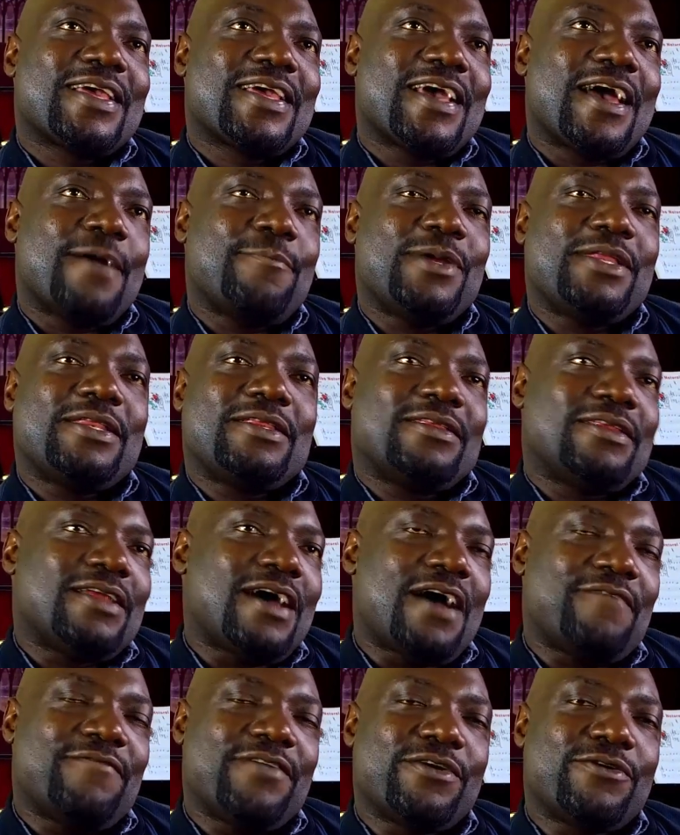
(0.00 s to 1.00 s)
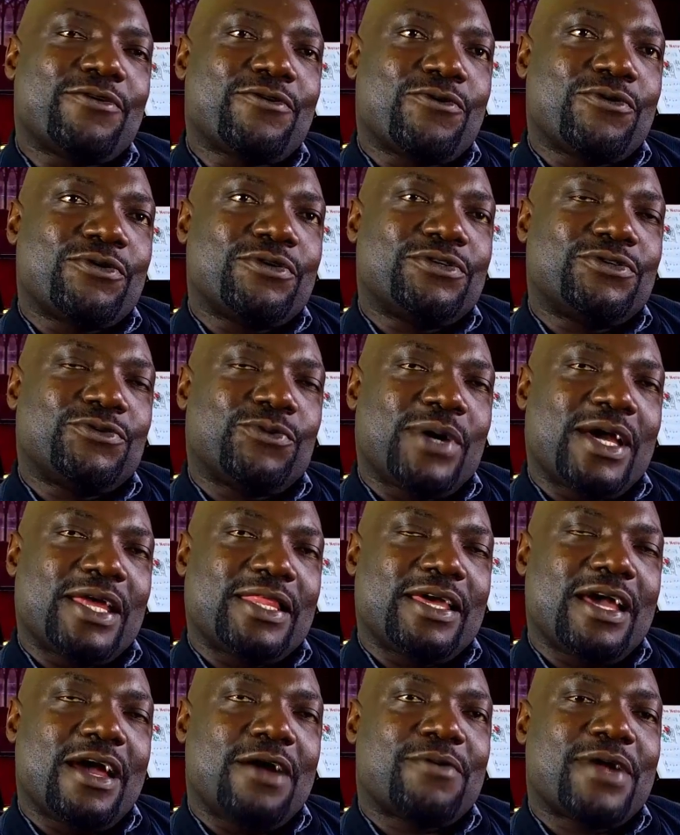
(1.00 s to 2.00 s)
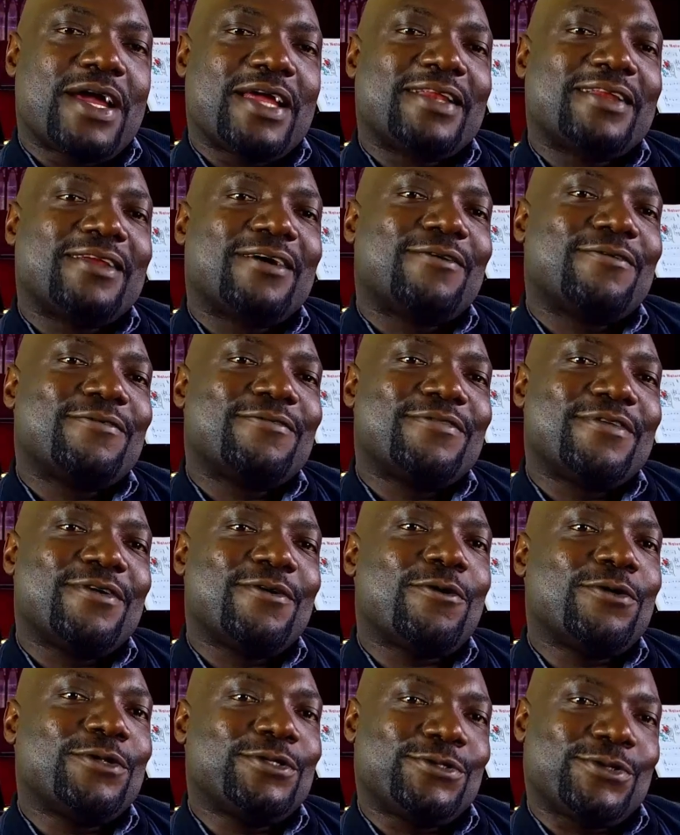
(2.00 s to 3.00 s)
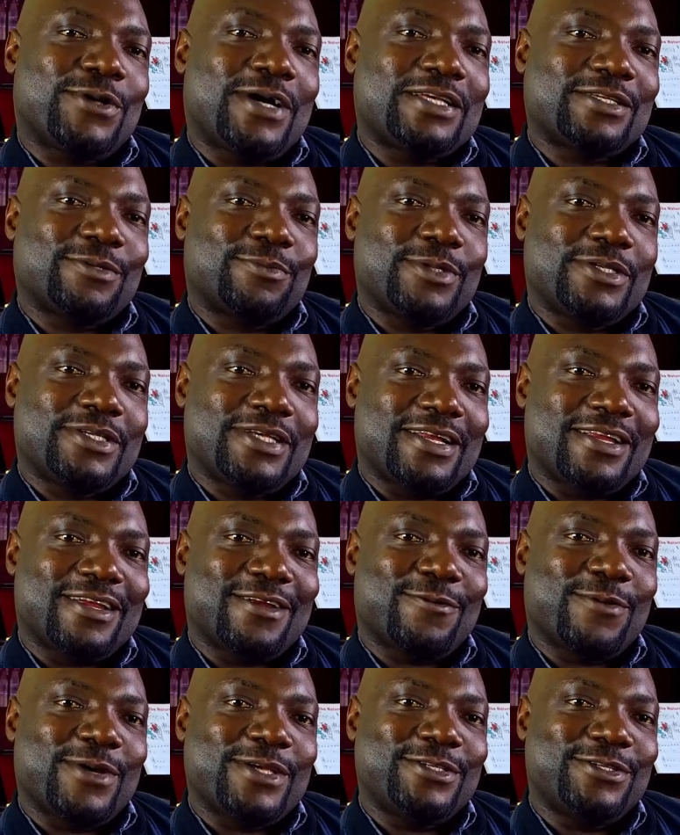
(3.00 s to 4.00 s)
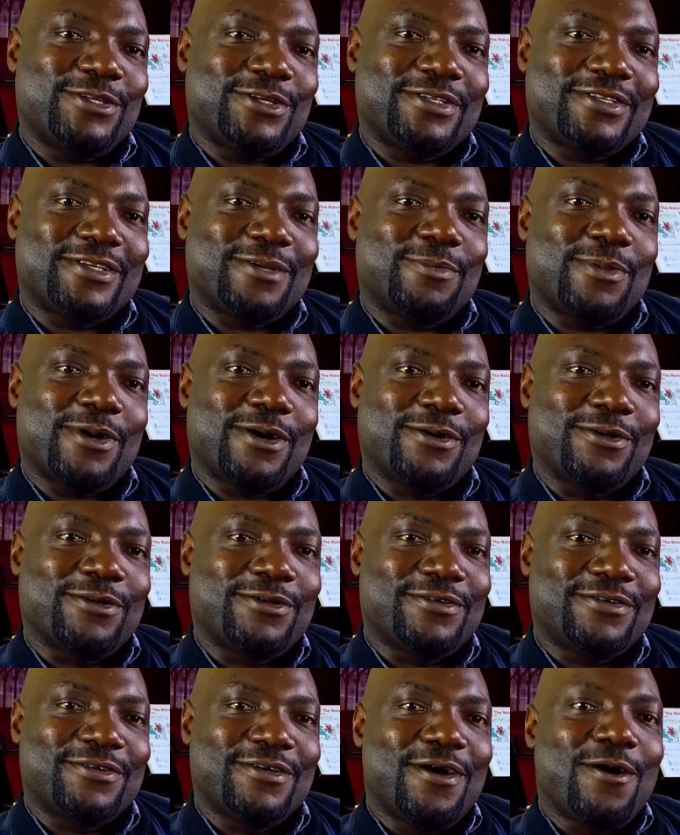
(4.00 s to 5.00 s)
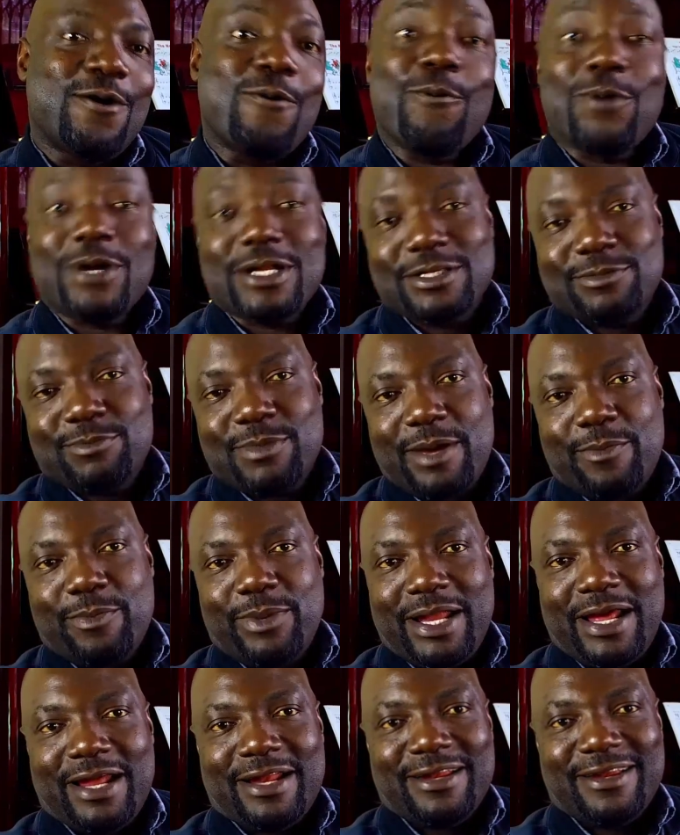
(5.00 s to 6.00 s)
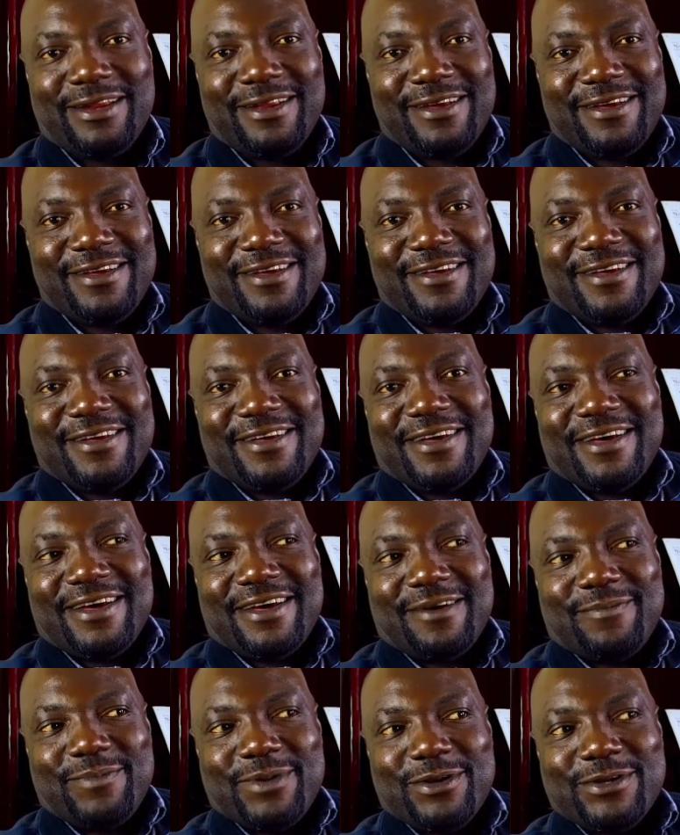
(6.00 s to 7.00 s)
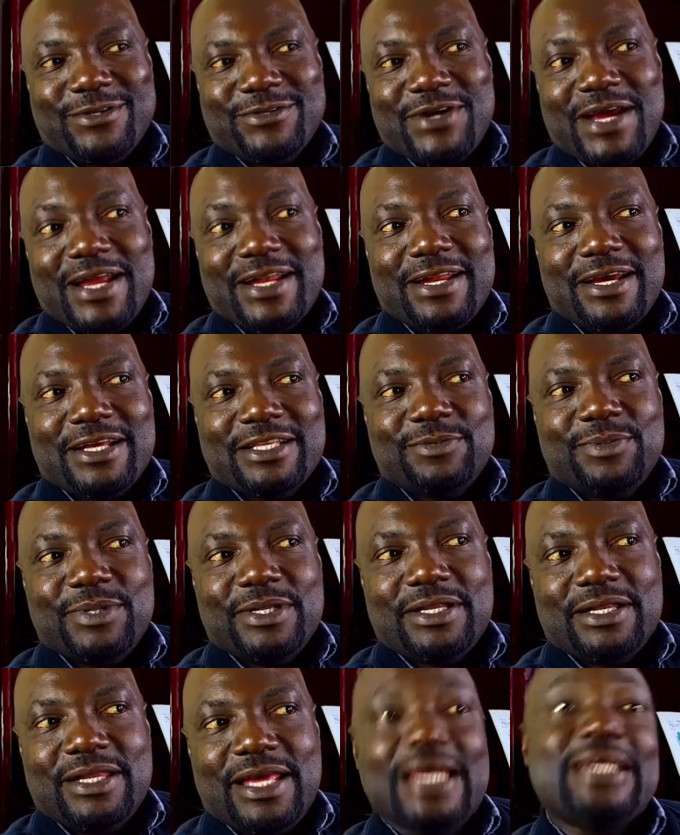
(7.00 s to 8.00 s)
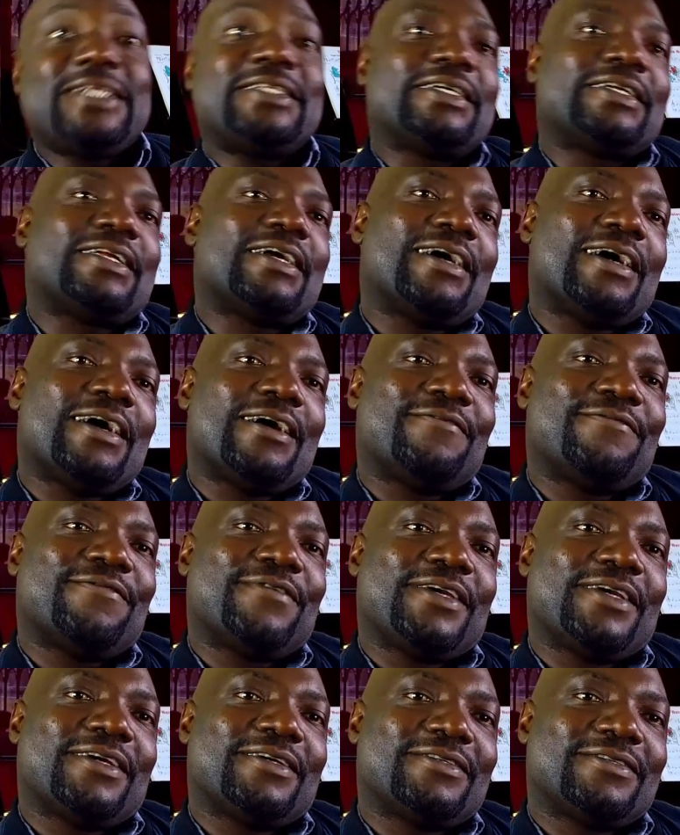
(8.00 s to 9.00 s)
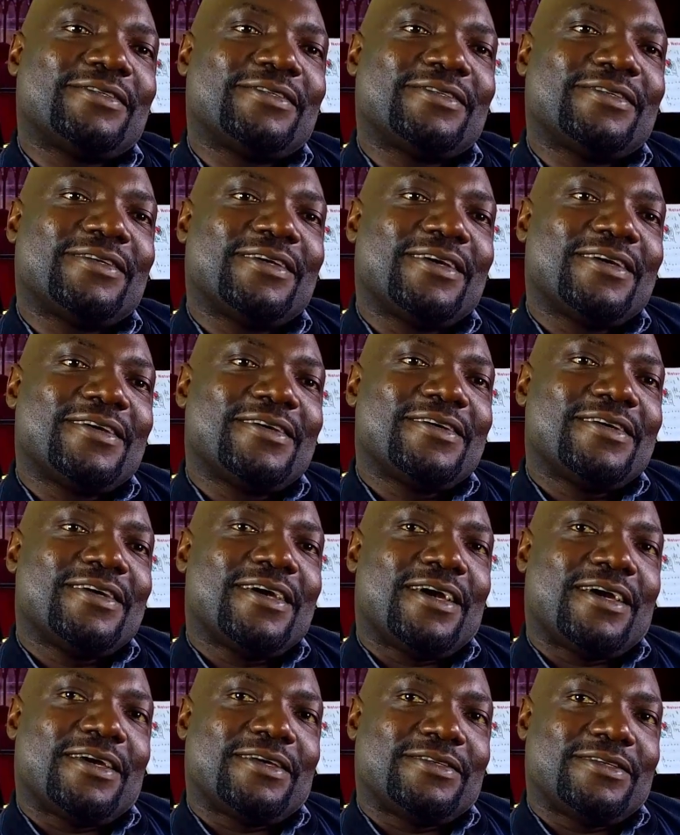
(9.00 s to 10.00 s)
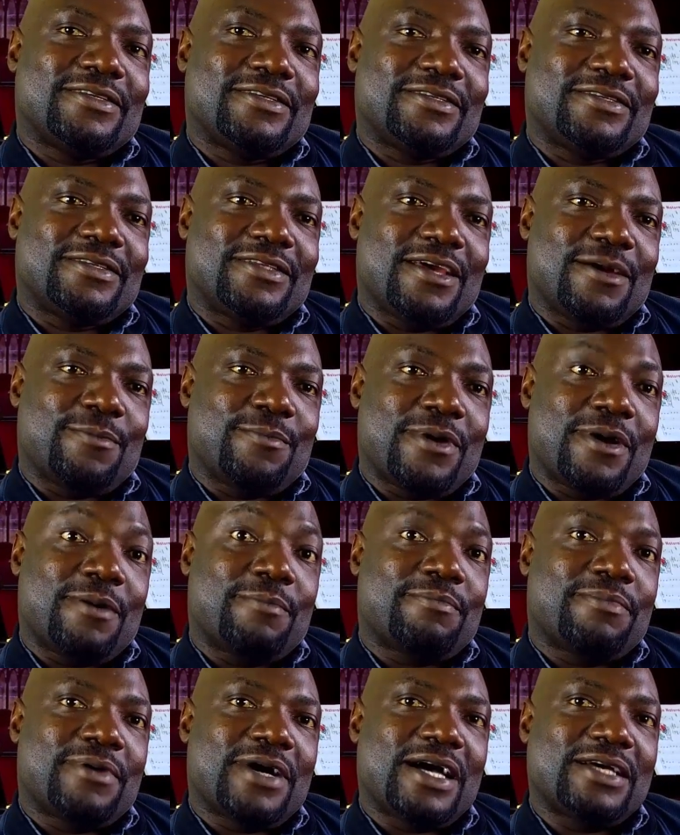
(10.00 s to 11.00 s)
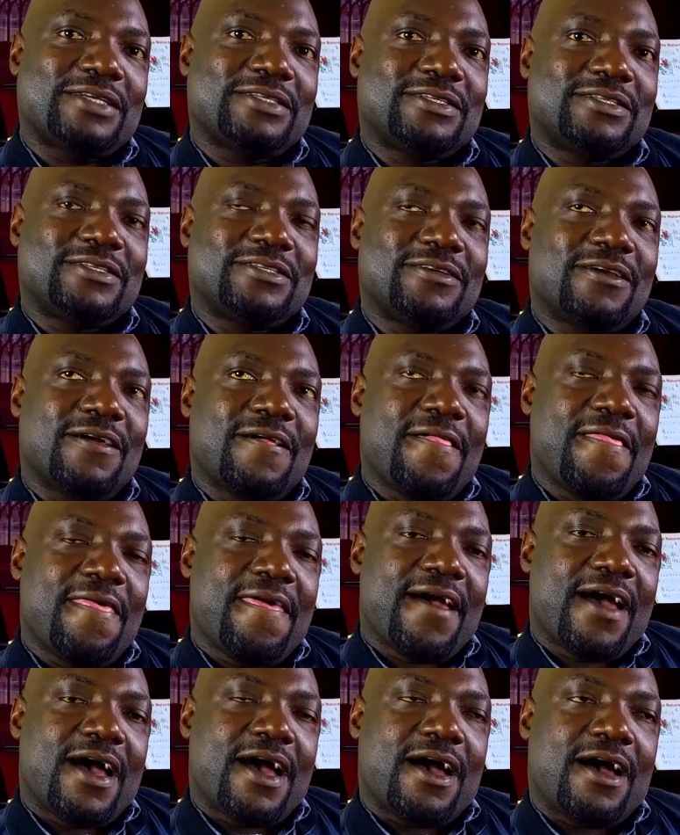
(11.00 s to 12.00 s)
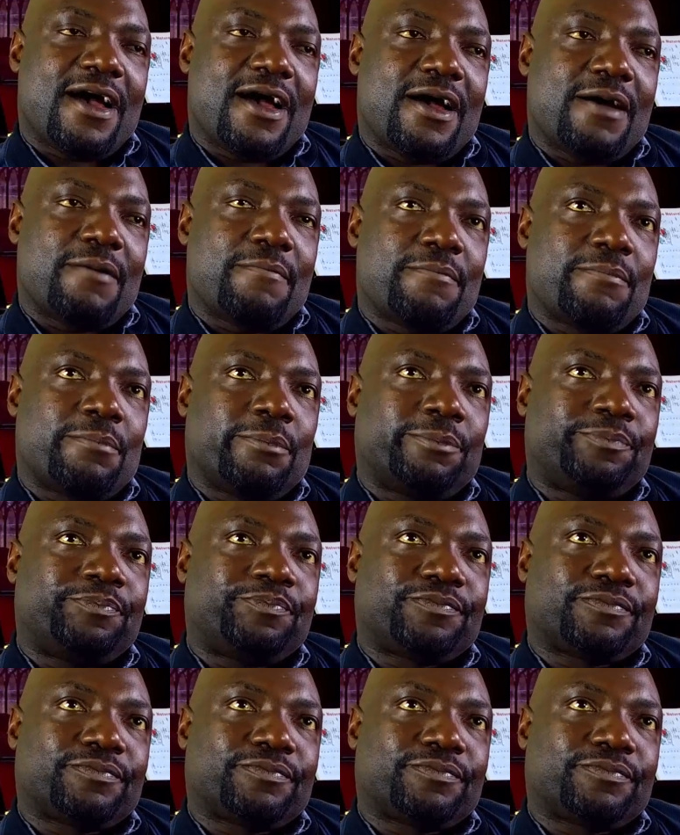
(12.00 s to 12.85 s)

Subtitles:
having grown to where they are right now, they also ask me certain questions about what is my plan. Because right now it's been 8.5 years since their mom passed. I'm